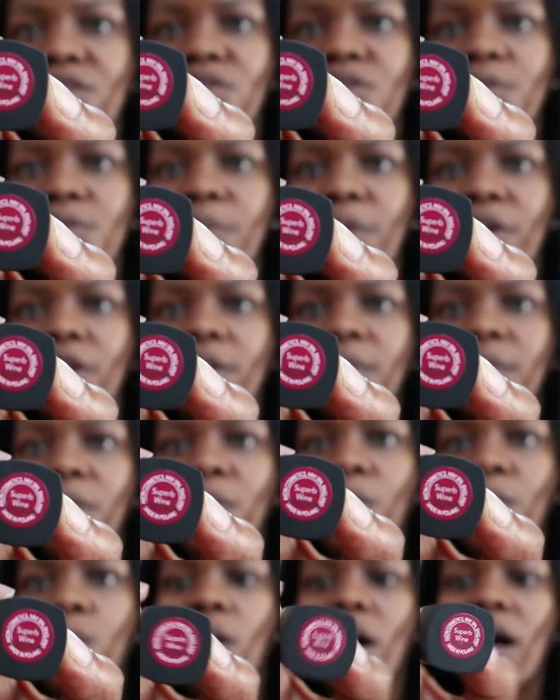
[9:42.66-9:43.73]
Superb
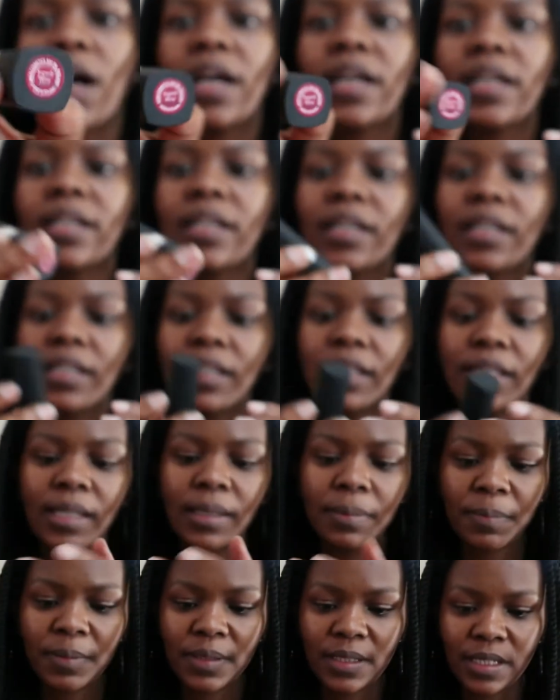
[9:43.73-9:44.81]
Wine
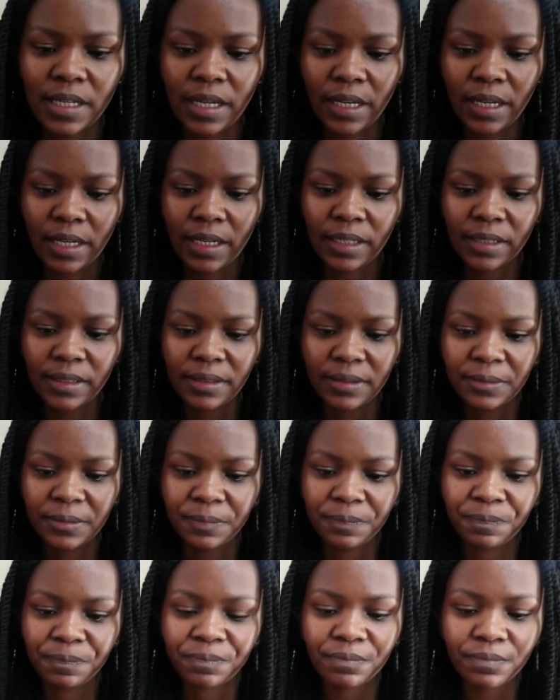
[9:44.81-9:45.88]
lipstick,
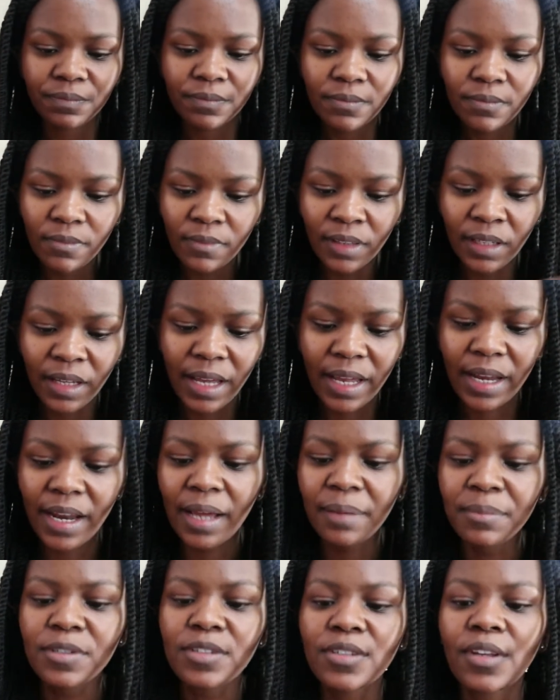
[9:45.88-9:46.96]
and
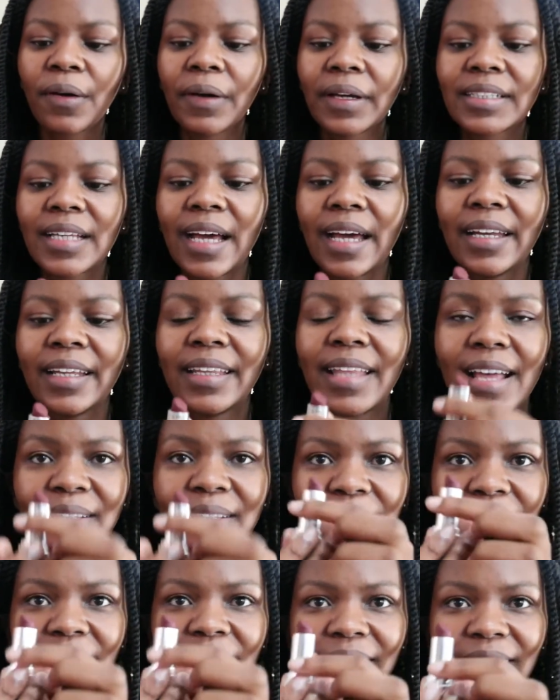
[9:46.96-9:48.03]
I'm so excited.
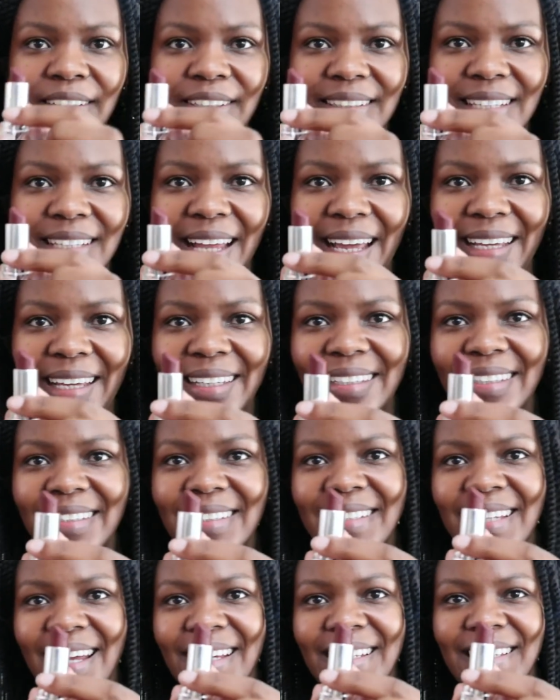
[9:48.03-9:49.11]
That's what it looks like.
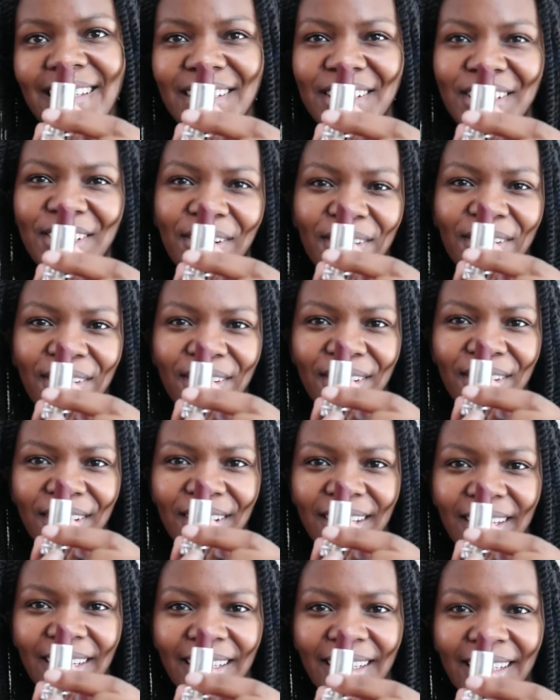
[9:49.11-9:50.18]
It's nice and dark.
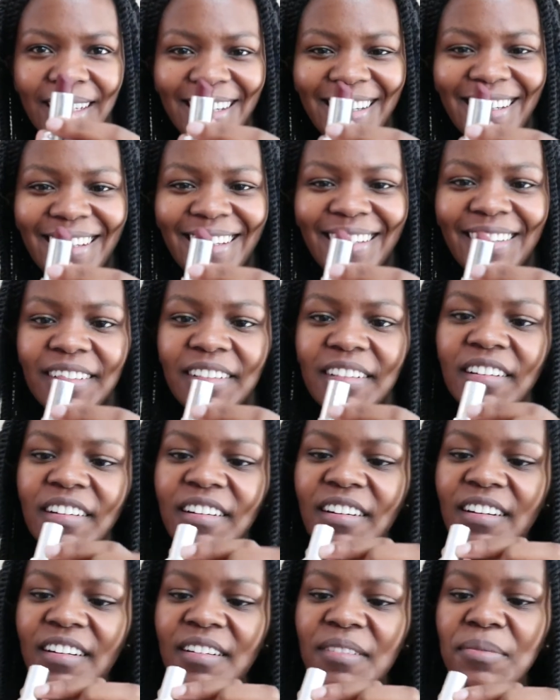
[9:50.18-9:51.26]

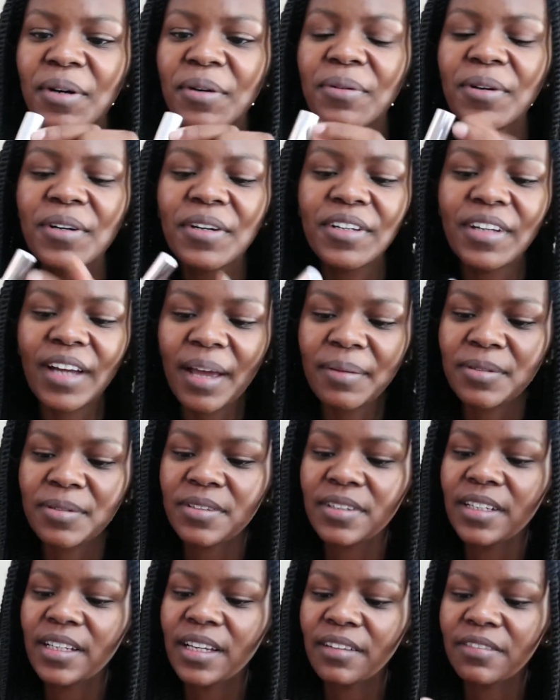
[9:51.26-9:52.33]
Oh my word, I
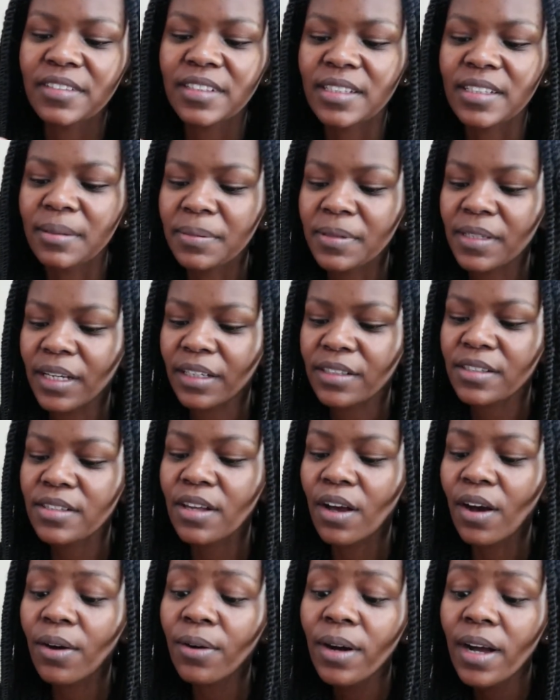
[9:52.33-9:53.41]
absolutely love this lipstick.
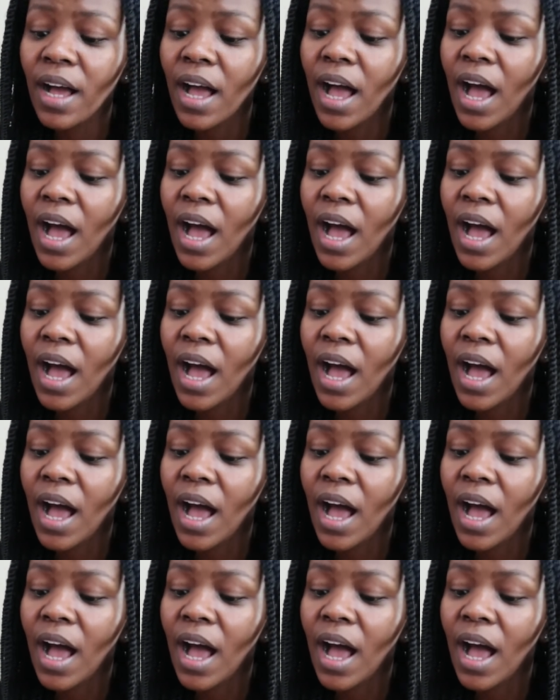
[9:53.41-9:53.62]
So